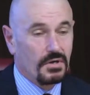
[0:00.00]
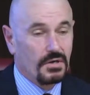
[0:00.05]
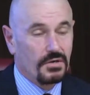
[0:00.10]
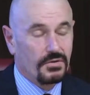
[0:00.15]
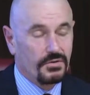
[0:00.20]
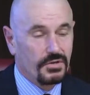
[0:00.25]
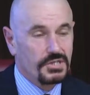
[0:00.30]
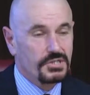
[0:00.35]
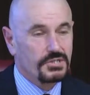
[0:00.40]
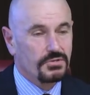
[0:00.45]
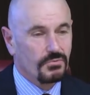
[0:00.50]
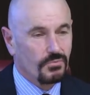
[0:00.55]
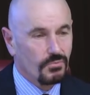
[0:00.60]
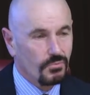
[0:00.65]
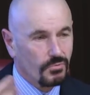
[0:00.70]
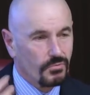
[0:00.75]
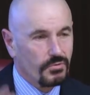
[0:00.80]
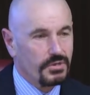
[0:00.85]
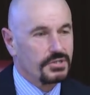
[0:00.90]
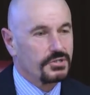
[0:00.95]
These are all
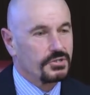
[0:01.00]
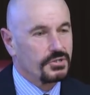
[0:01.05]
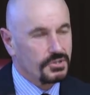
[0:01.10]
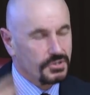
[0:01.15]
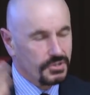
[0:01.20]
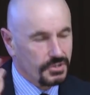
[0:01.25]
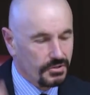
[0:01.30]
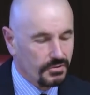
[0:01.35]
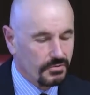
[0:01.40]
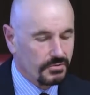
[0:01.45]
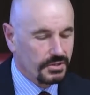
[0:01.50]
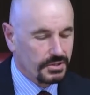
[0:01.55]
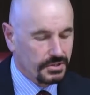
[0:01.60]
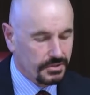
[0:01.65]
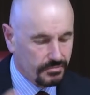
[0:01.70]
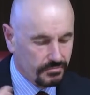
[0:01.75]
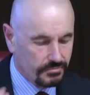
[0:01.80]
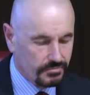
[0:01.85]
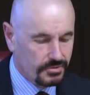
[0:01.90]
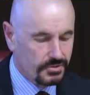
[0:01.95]
questions that you'll need
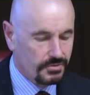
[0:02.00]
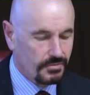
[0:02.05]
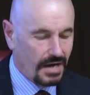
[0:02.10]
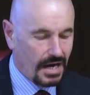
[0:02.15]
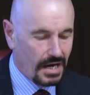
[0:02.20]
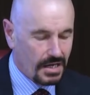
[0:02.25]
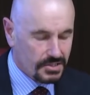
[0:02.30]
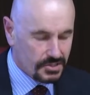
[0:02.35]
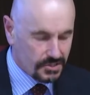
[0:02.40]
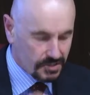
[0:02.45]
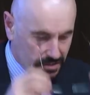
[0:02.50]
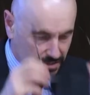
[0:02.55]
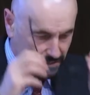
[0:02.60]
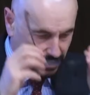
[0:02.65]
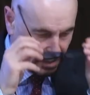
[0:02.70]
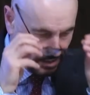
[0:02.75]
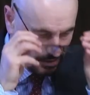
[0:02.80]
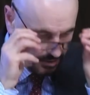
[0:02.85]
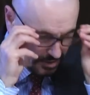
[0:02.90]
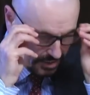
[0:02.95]
to ask
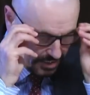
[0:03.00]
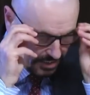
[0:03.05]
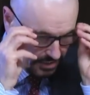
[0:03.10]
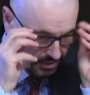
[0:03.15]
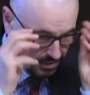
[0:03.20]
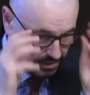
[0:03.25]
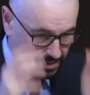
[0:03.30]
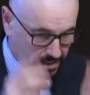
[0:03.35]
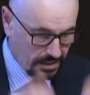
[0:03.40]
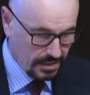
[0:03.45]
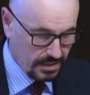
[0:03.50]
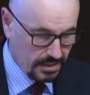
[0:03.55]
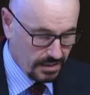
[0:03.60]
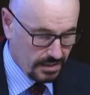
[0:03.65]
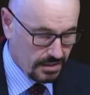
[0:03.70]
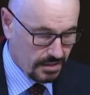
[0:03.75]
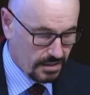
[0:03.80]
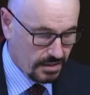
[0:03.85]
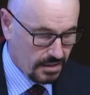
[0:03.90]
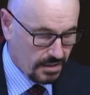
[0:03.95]
in
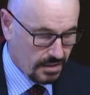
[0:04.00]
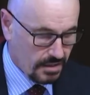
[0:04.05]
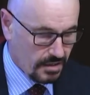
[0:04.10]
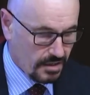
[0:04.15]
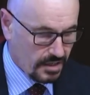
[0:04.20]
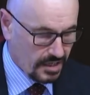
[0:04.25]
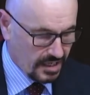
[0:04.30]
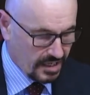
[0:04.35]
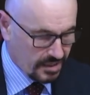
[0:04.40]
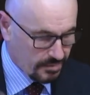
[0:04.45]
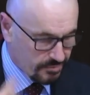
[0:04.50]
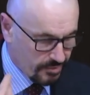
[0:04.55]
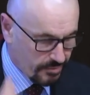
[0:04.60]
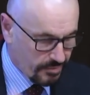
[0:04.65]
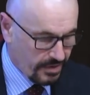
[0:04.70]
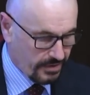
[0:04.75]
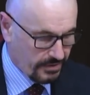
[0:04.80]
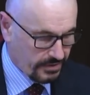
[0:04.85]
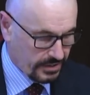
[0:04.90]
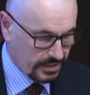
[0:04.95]

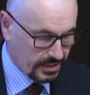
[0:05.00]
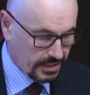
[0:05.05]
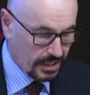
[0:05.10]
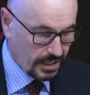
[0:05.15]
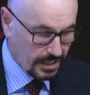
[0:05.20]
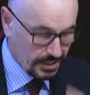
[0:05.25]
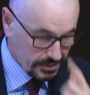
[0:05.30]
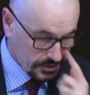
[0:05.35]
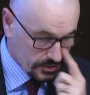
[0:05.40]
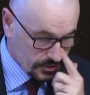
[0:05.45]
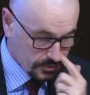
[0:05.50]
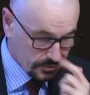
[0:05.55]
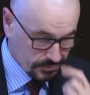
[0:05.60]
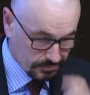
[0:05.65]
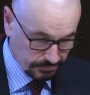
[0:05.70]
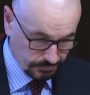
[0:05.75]
preparing your case.